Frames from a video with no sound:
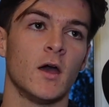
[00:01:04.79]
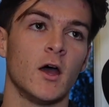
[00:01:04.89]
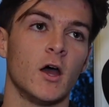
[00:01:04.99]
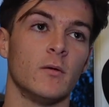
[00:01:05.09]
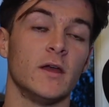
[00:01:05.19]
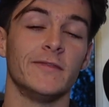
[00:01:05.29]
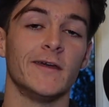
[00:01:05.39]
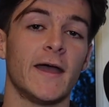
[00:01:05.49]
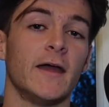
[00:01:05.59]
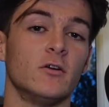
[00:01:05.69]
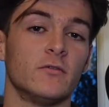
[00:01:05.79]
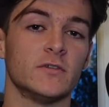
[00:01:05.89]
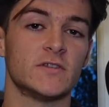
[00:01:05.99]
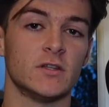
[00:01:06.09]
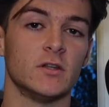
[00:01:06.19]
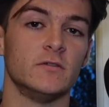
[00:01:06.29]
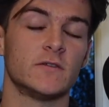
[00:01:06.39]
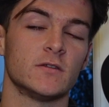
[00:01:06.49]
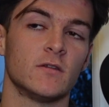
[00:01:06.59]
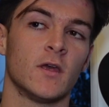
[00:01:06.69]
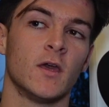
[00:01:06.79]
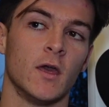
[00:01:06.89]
at their head office in Luton.